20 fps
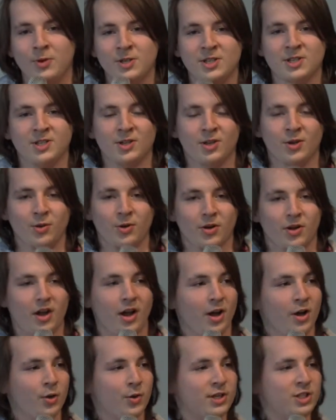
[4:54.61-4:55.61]
which is
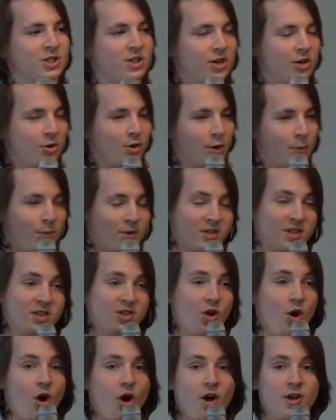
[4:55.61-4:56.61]
a Christian group, which
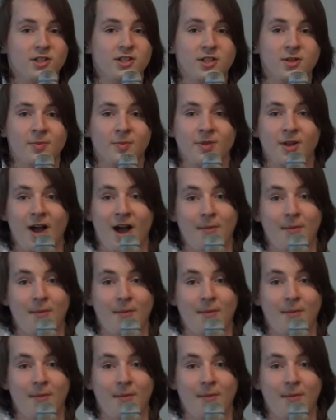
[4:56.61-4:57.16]
is awesome.